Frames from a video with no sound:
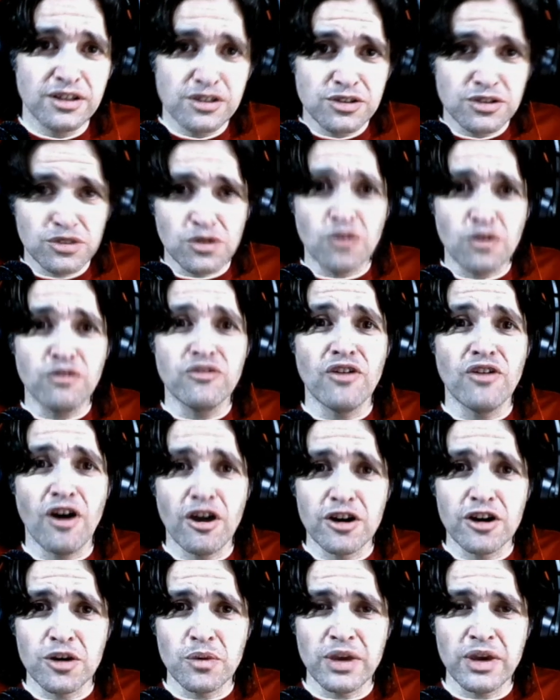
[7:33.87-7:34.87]
so
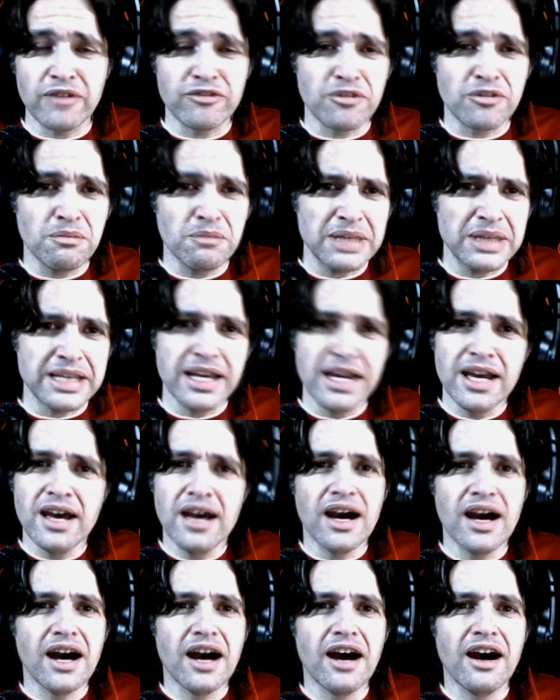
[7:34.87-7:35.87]
far away from me,
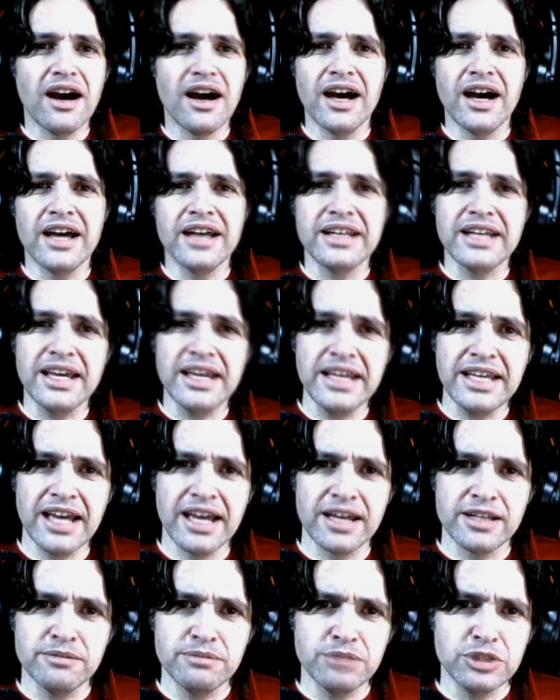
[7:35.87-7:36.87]
and I
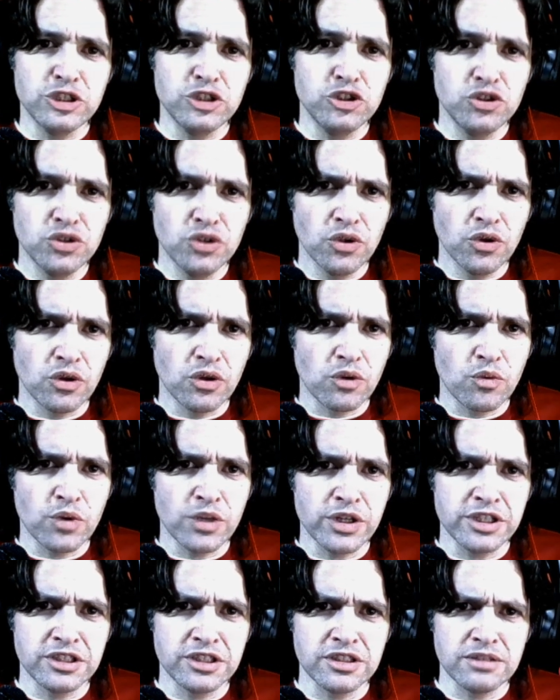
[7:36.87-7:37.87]
can't be sure
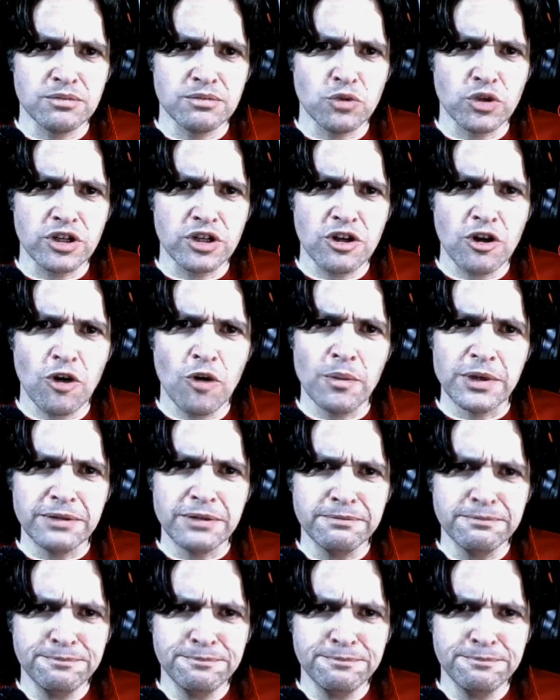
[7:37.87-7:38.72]
which is more common.